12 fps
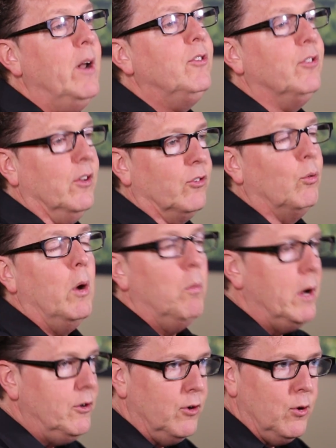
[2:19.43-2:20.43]
instance, when
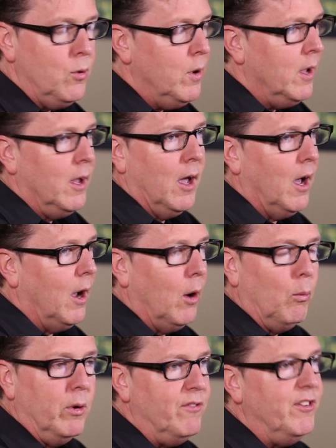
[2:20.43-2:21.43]
we do
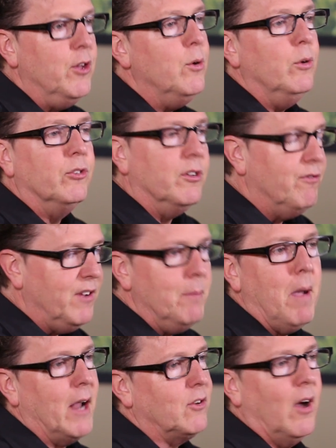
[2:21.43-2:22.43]
reviews and
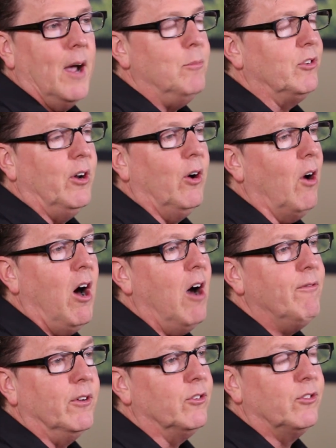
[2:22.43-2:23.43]
feedback times in our
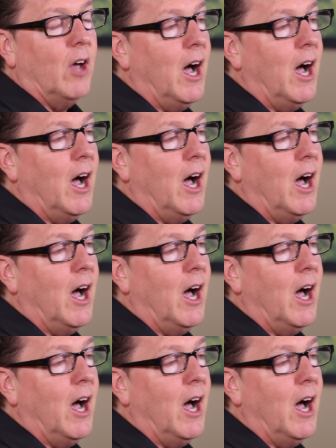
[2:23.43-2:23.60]
office,